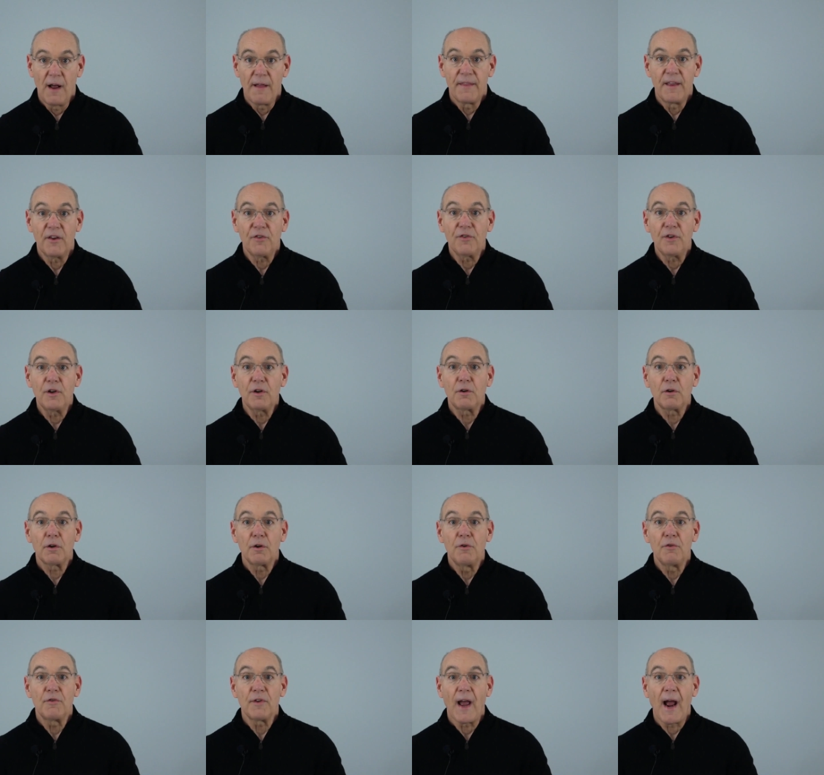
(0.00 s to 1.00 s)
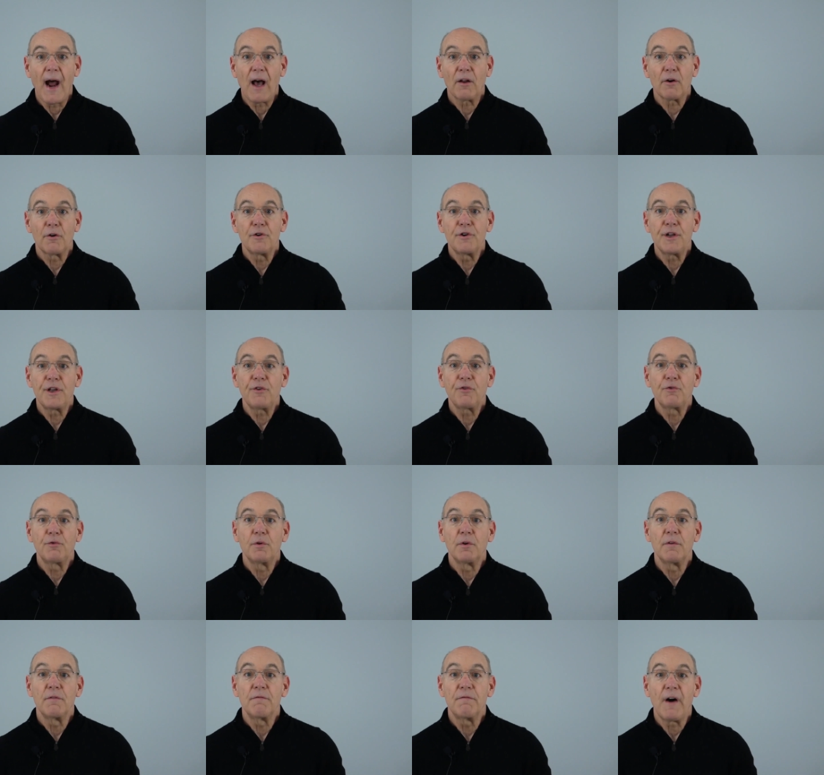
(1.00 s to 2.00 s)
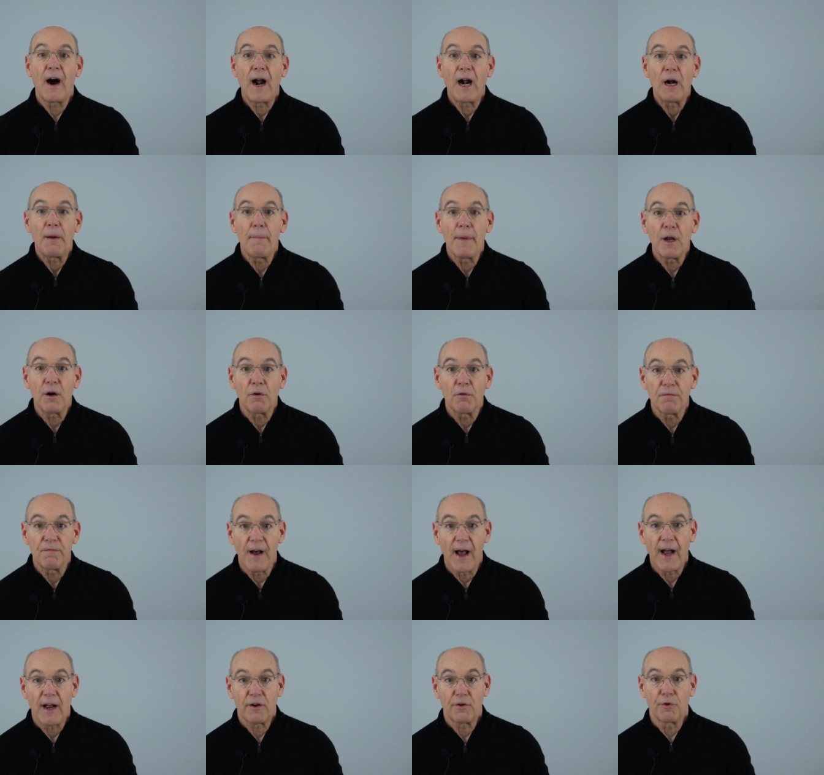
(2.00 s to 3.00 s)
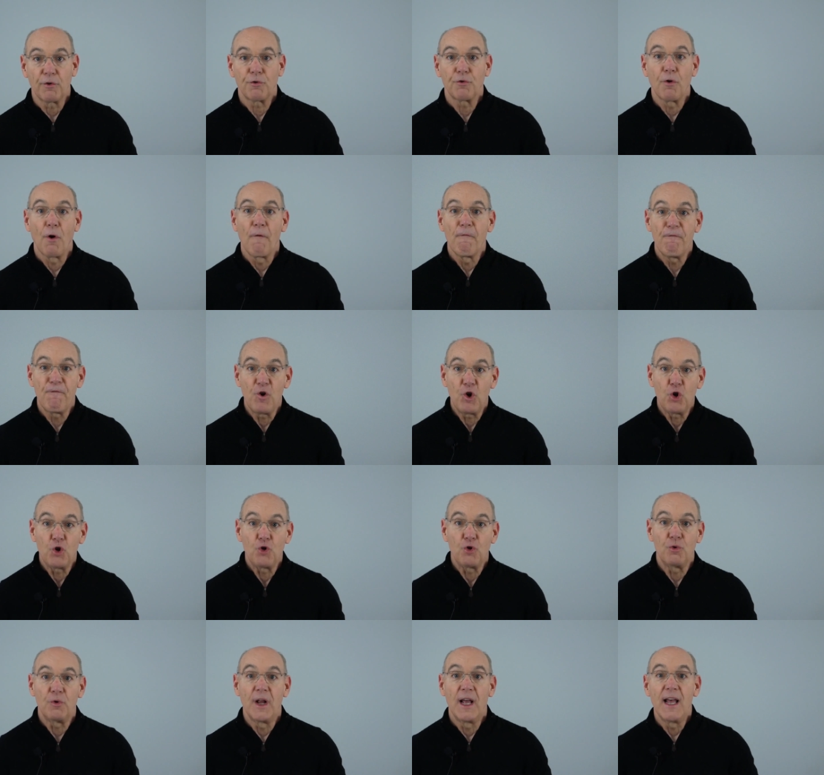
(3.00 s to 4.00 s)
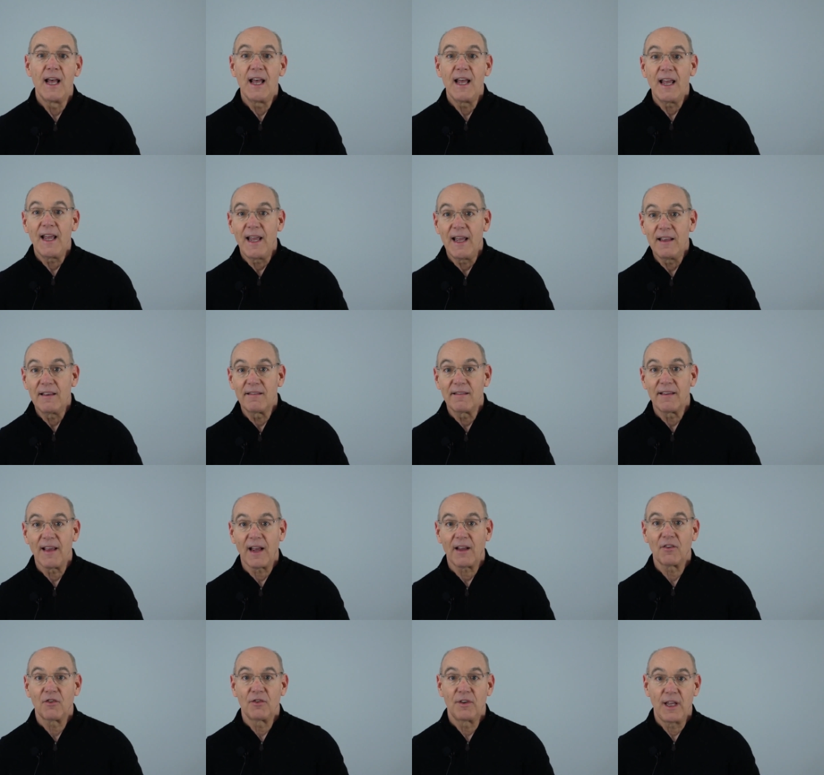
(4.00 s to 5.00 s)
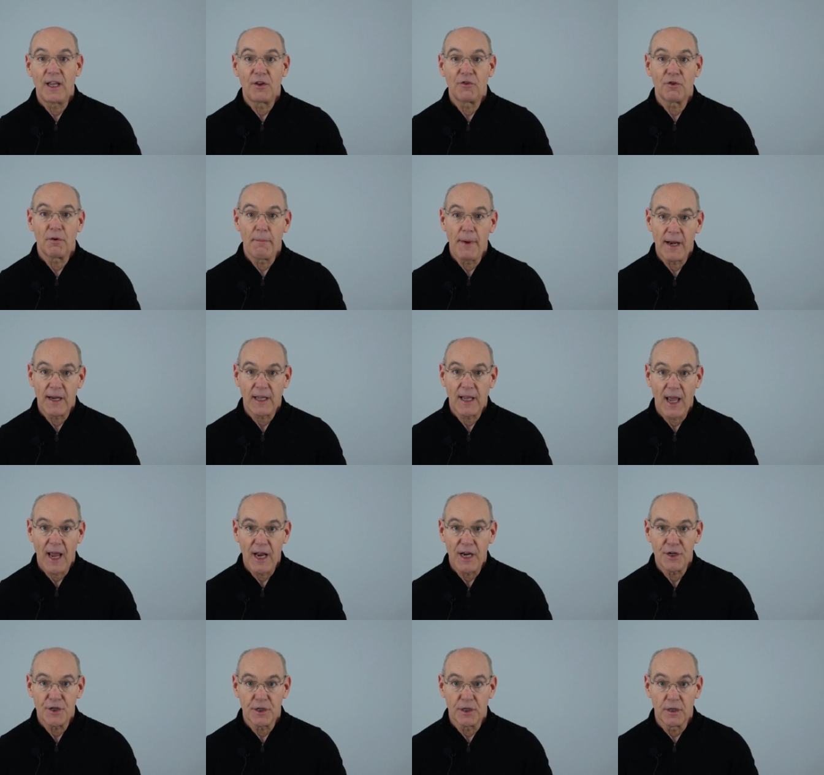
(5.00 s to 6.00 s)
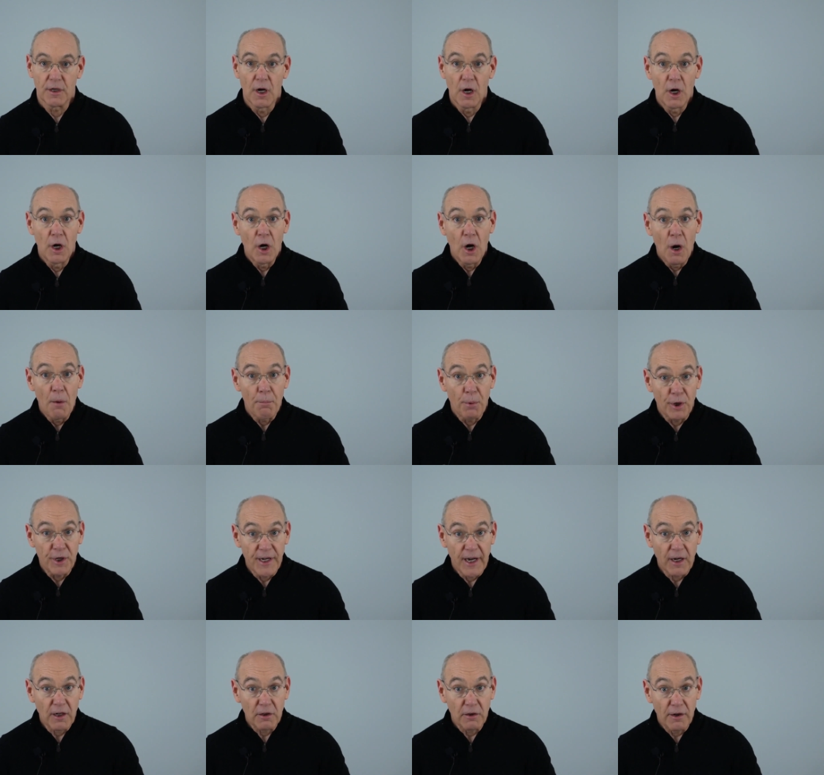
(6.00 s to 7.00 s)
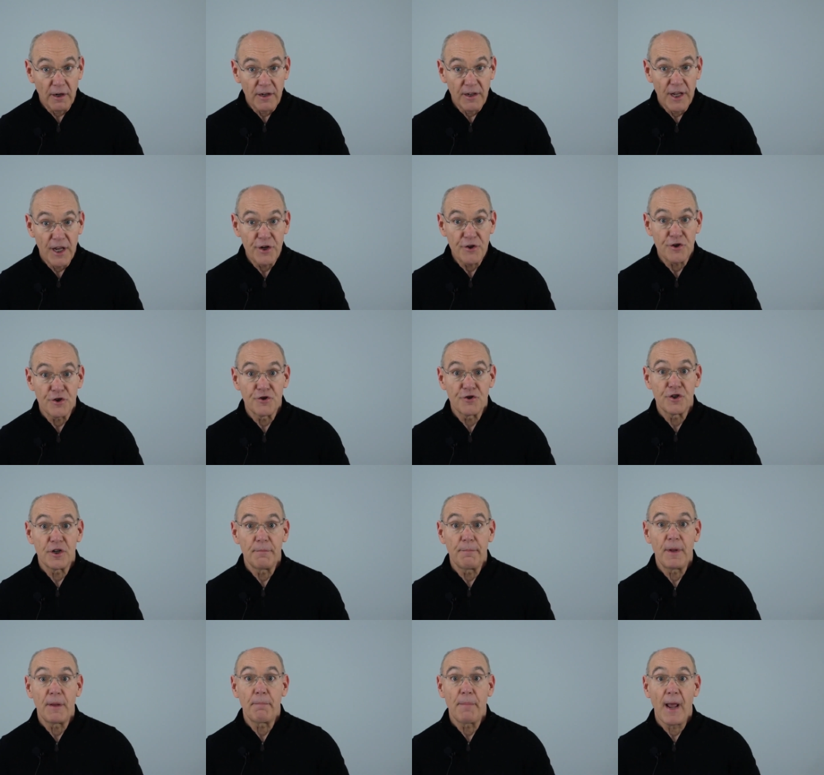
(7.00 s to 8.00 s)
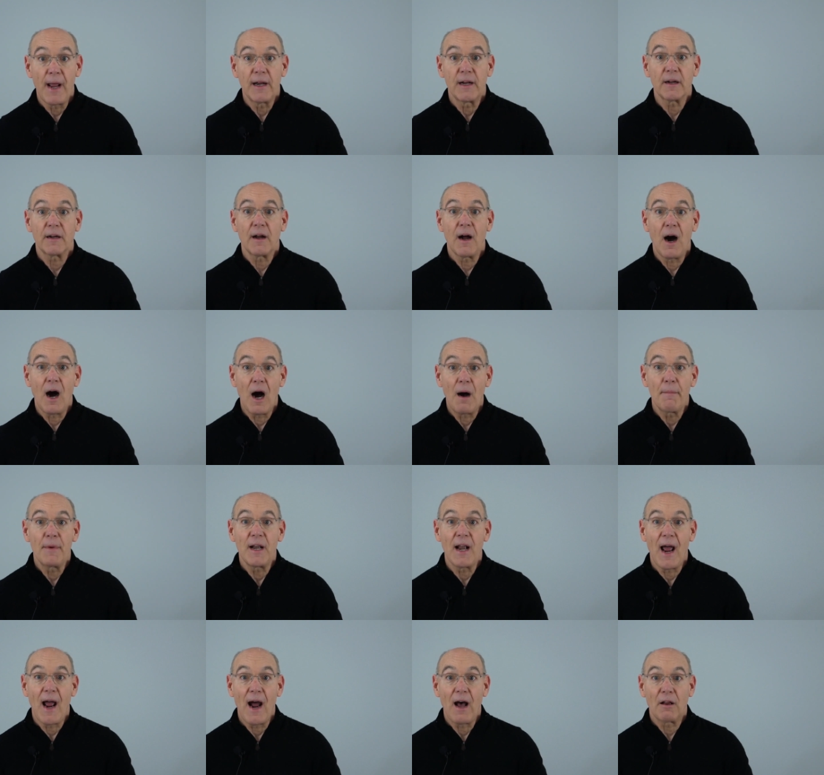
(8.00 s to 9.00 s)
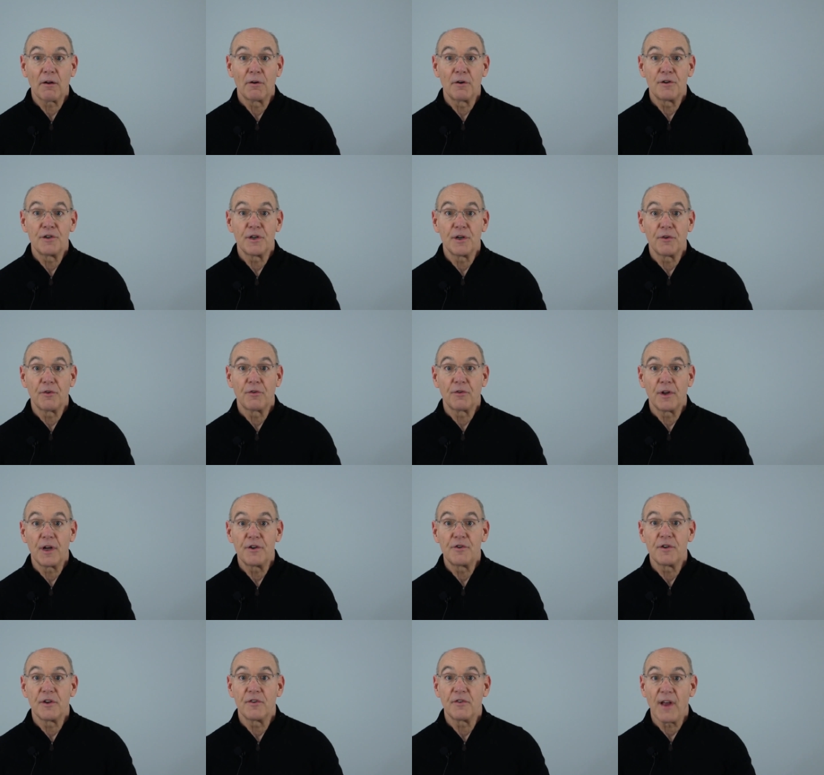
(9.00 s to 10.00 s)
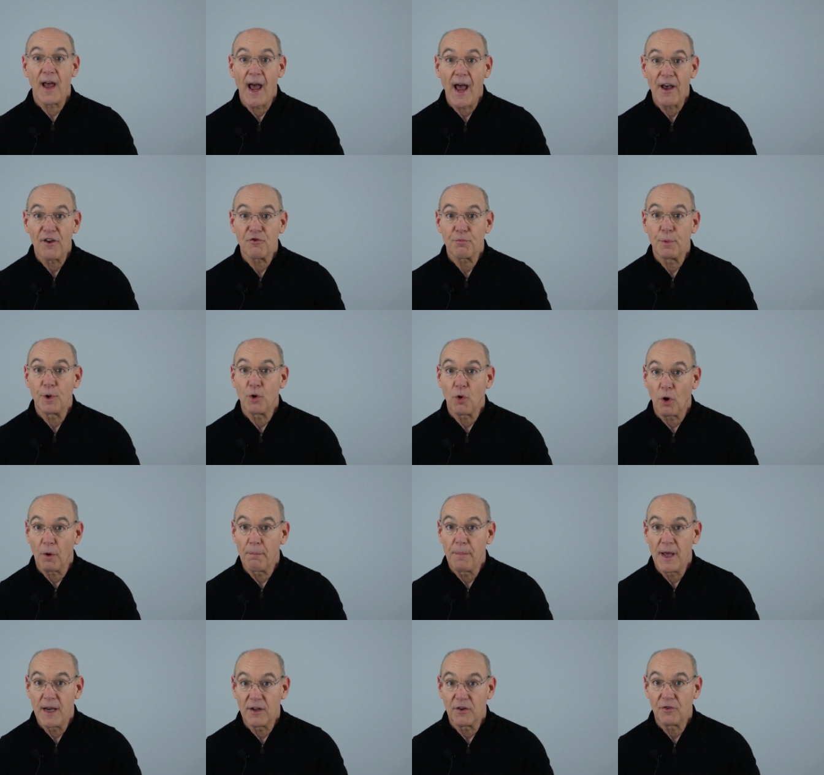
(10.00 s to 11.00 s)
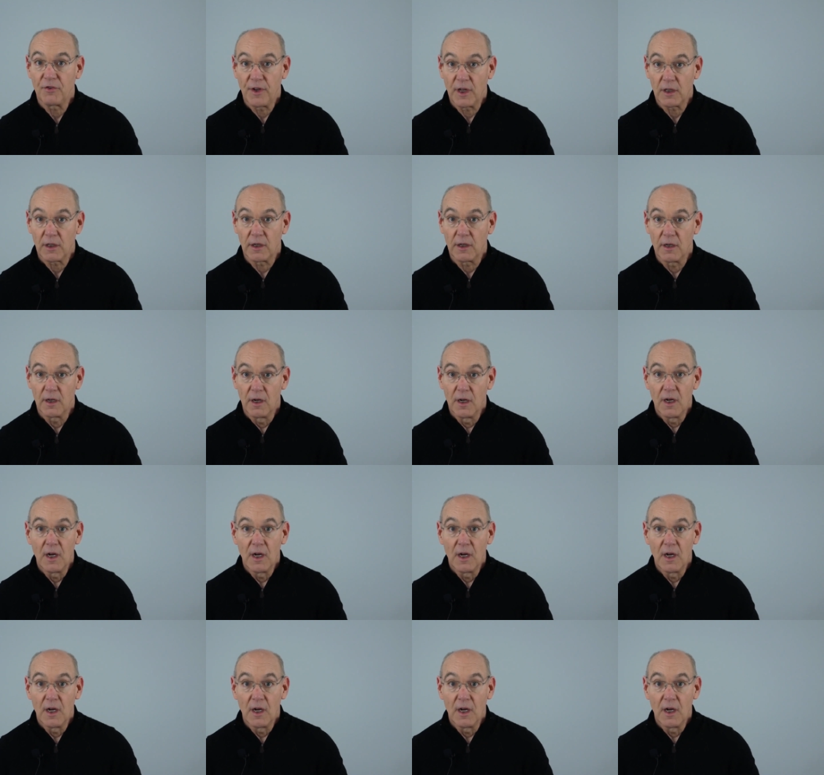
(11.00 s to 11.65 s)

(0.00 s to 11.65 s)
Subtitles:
This includes allergies to environmental factors, food, insect stings, or medication. Particular attention should be paid to common allergens such as aspirin or penicillin.